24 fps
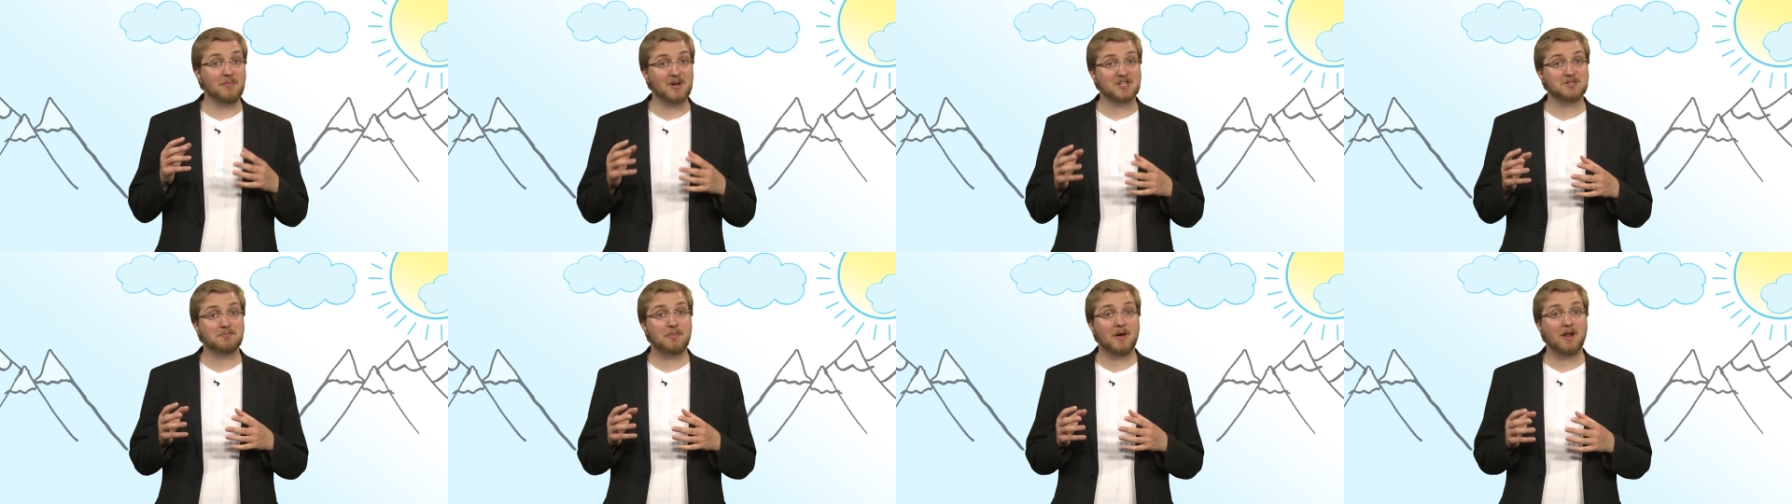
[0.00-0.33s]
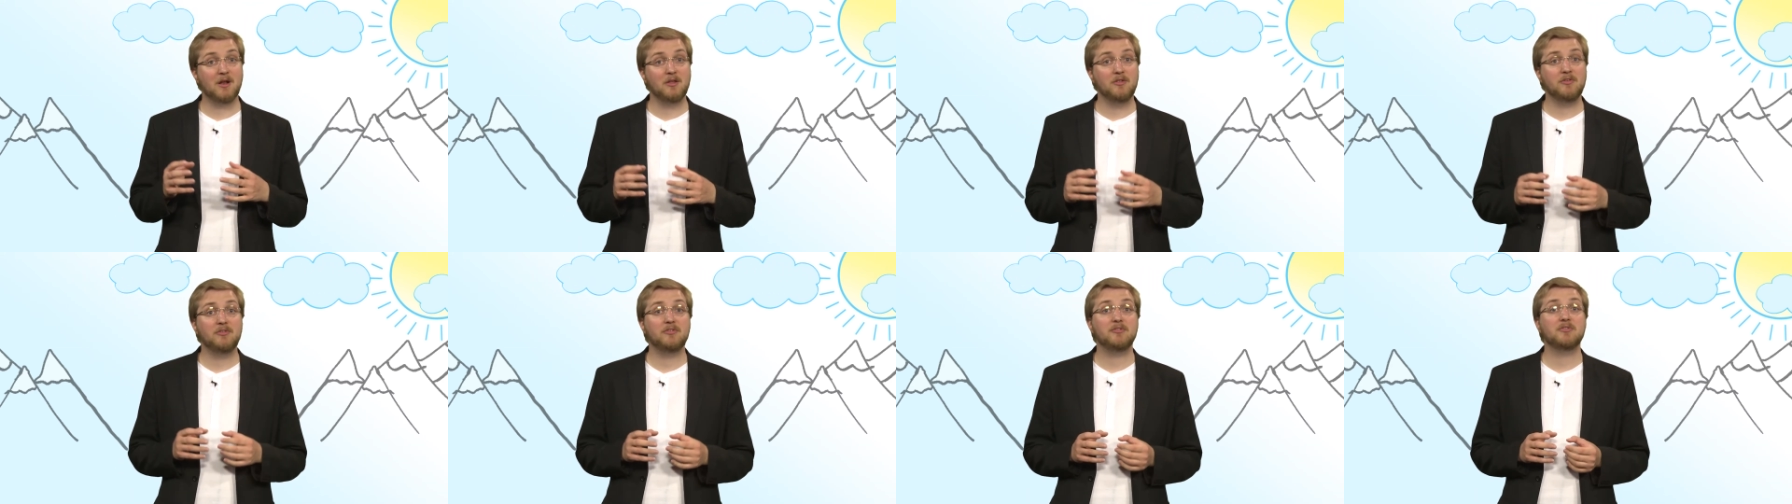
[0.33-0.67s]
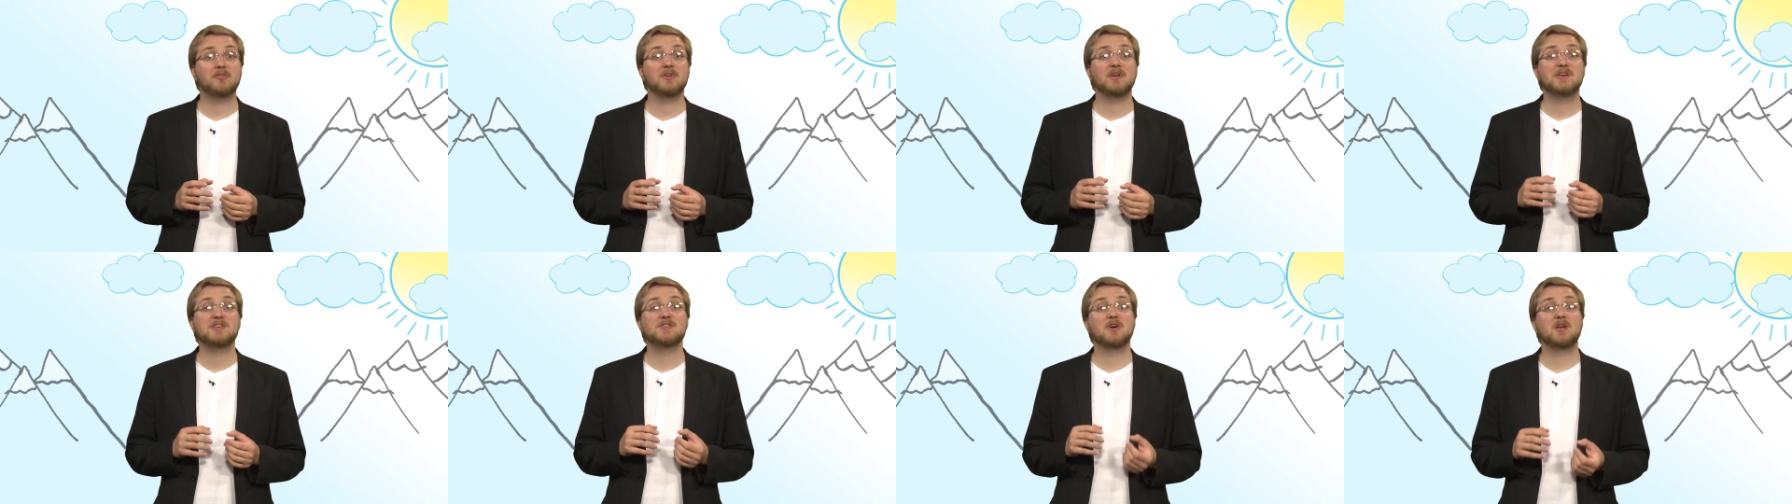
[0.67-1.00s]
mass balance
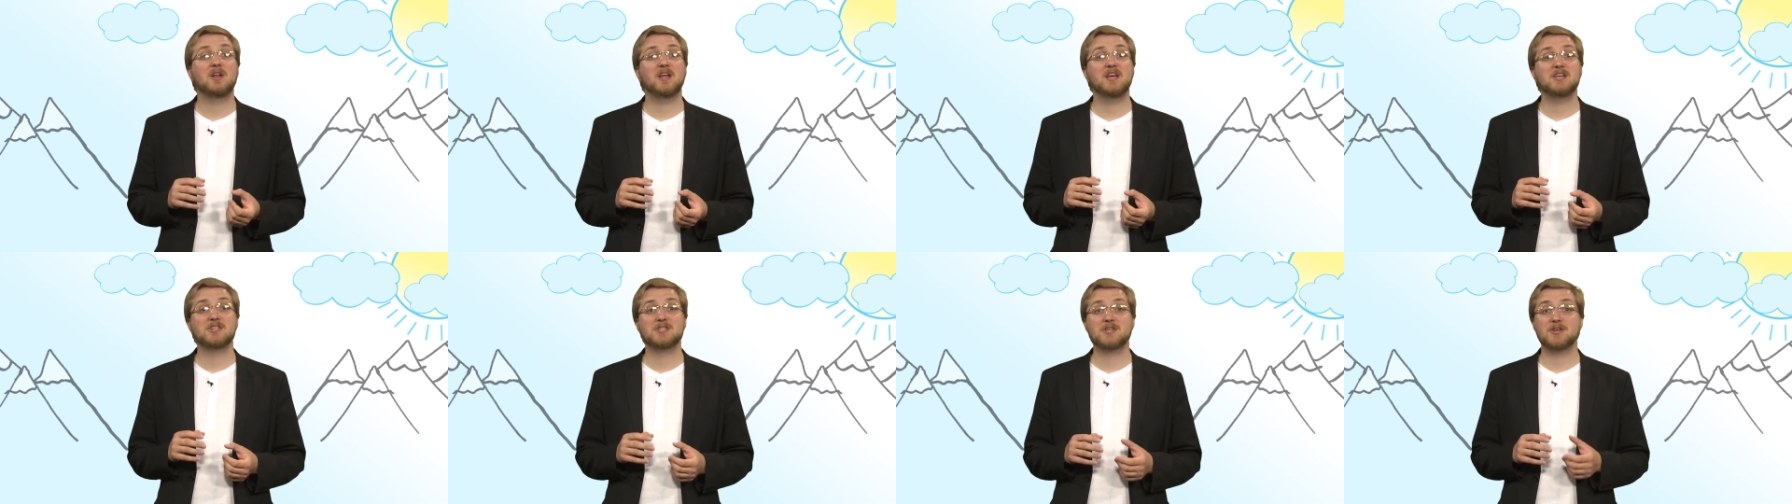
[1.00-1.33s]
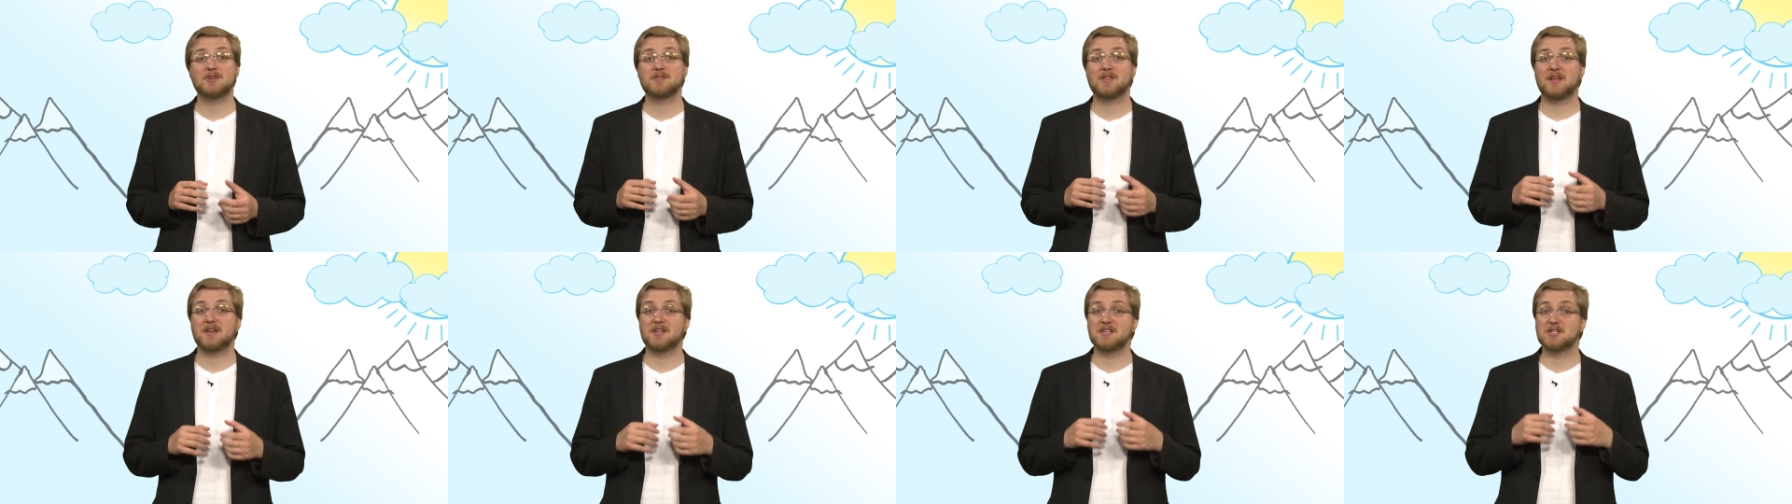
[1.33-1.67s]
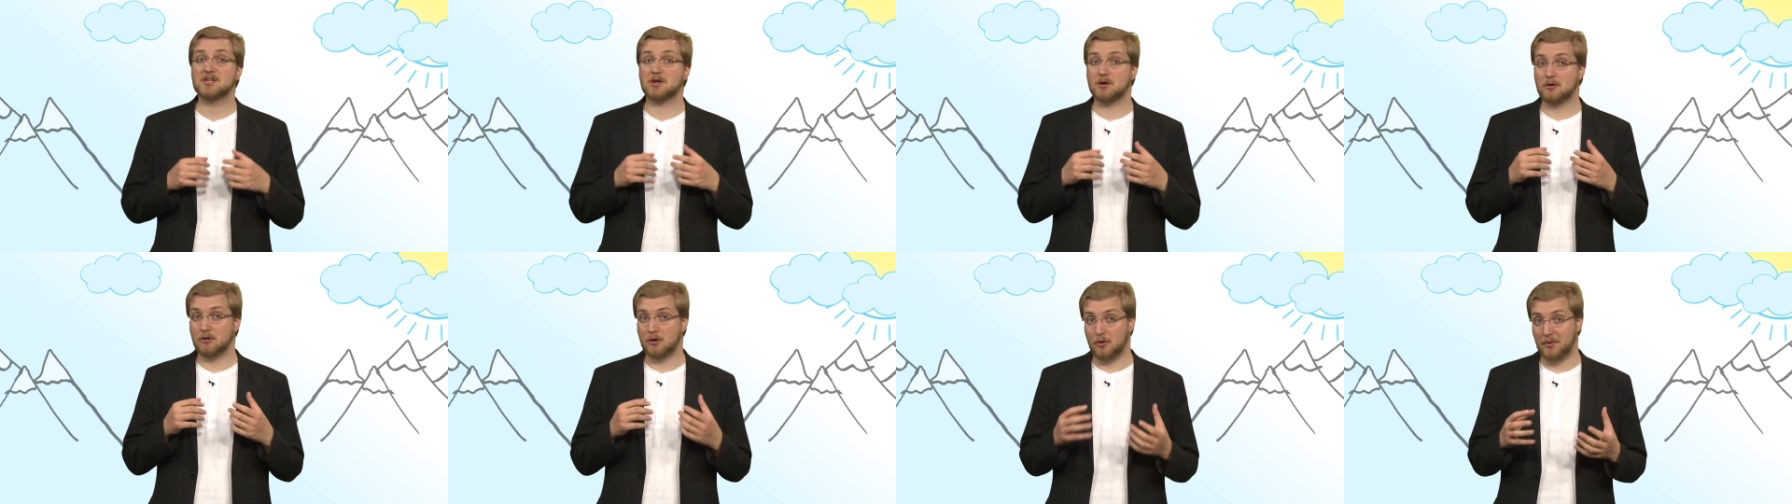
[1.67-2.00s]
is a glacier that is
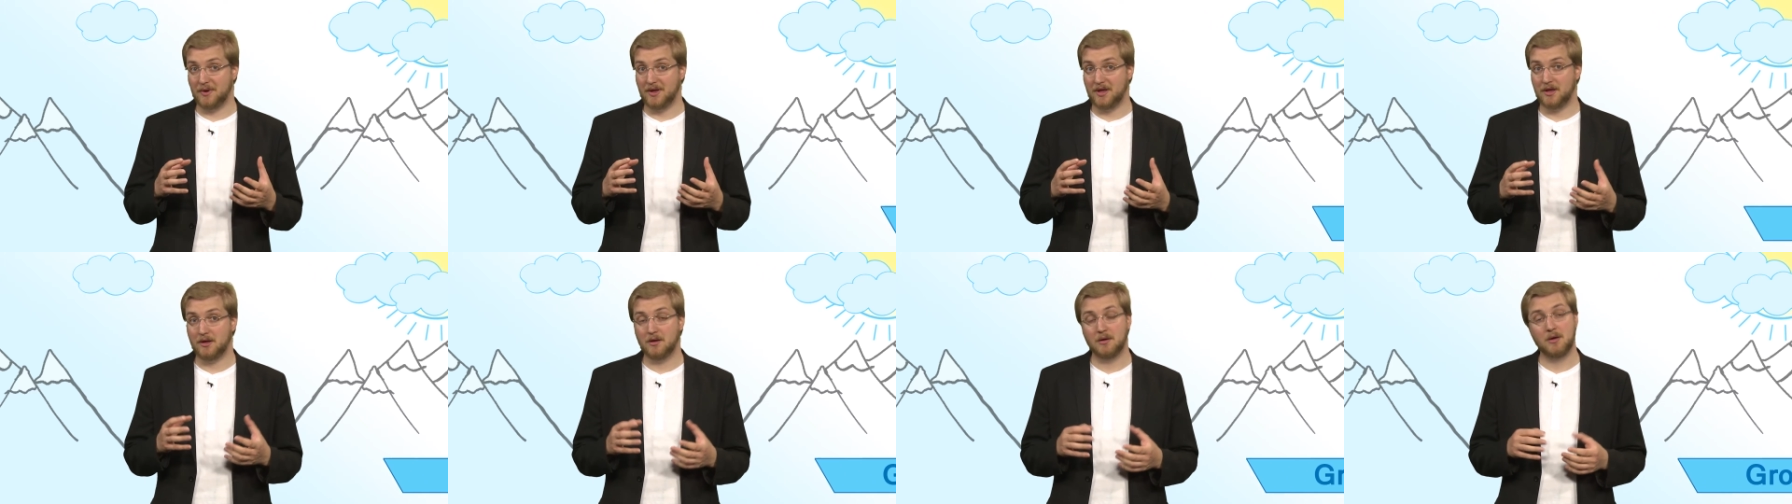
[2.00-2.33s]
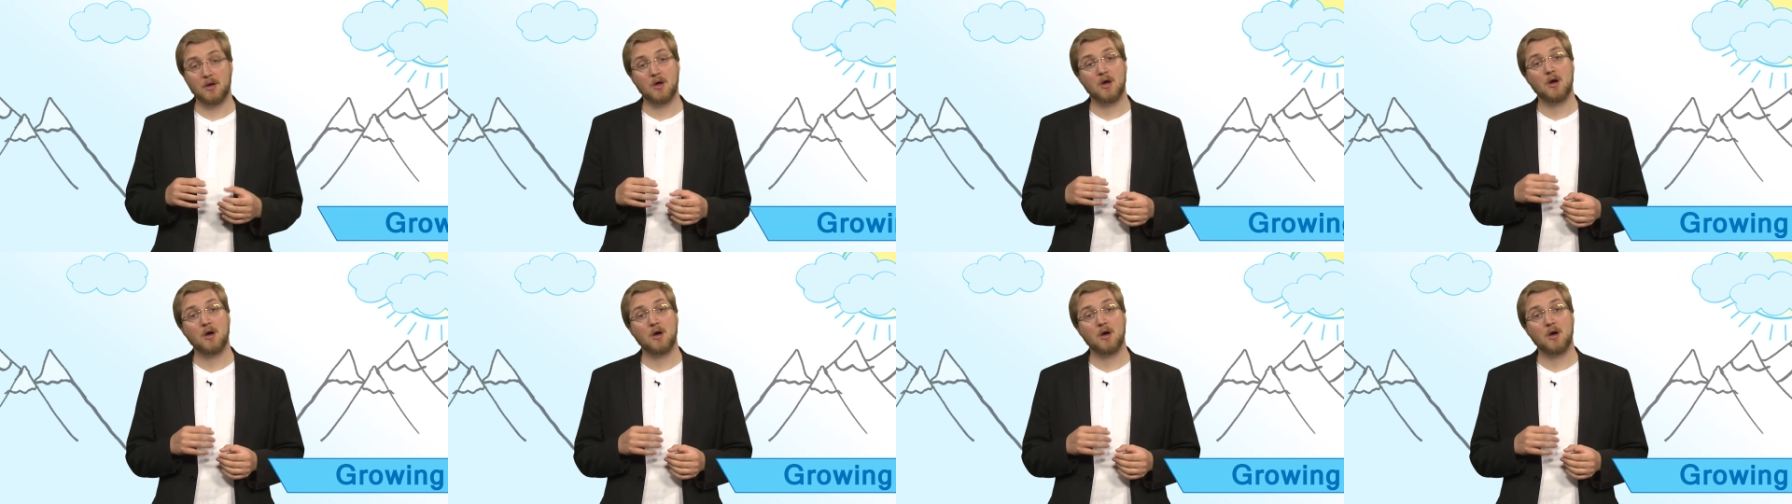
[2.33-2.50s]
growing.